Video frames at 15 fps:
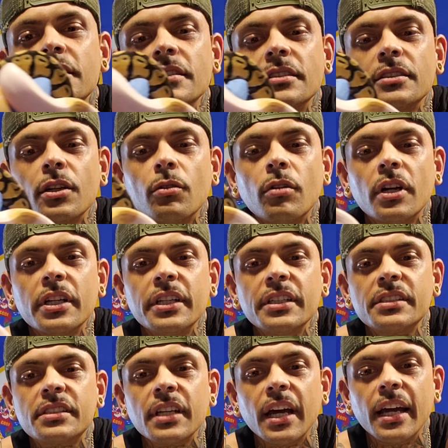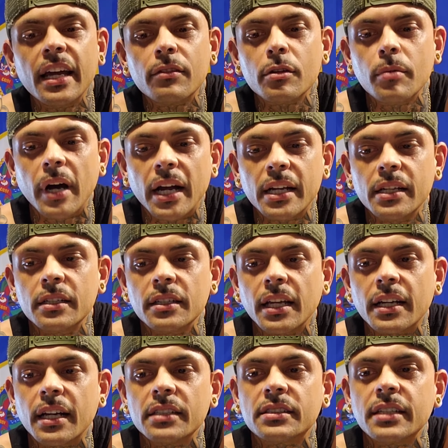So what do you say, everybody?
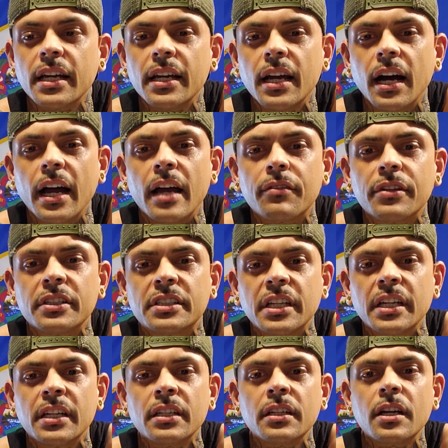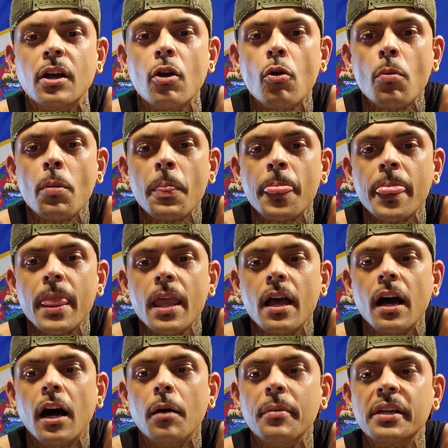Like I say, everything
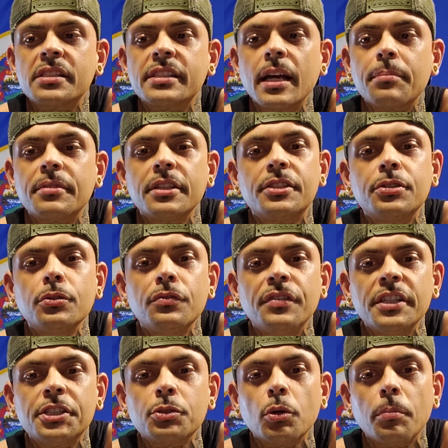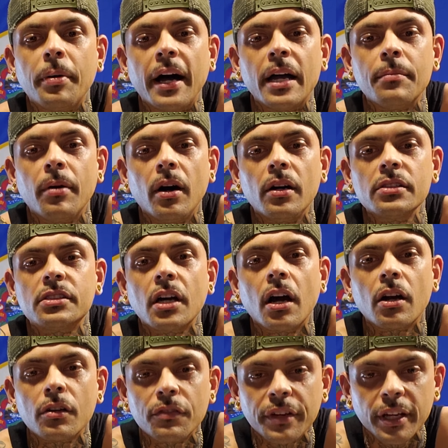except the two visual piebalds
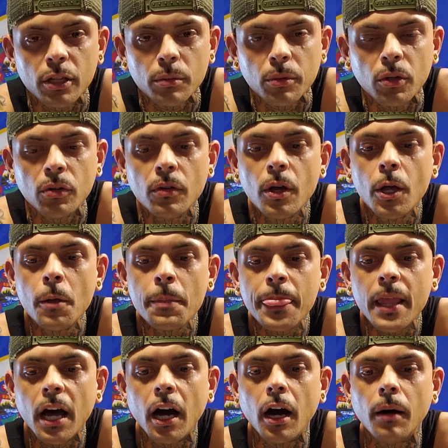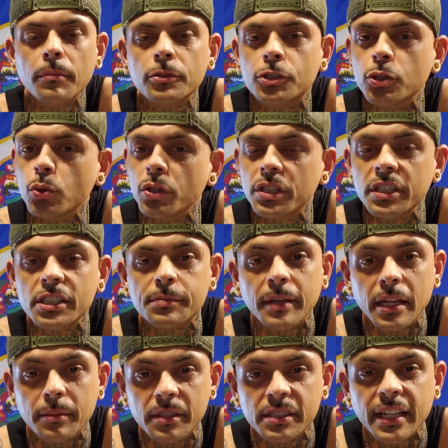are available. Two of these
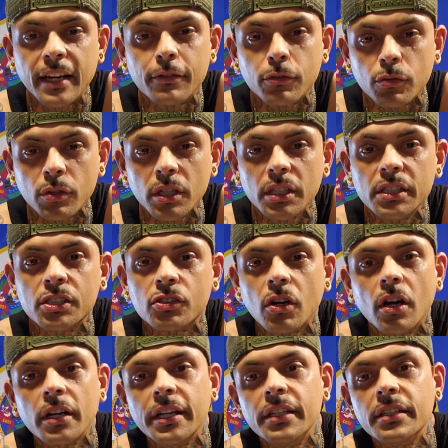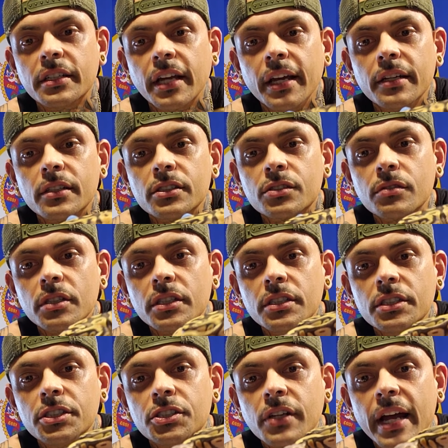babies have really strong indicators, really
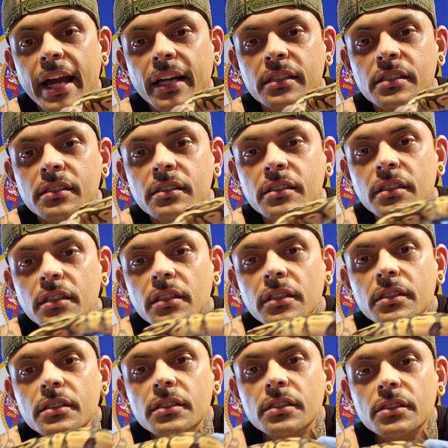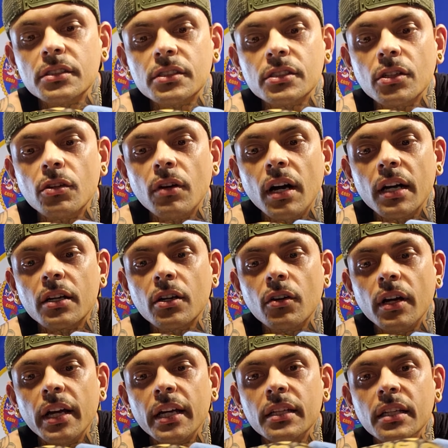good tracks. So go
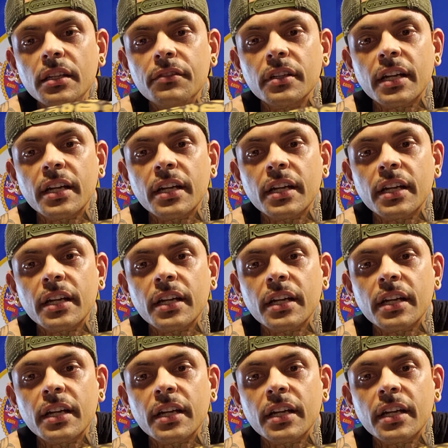ahead, leave a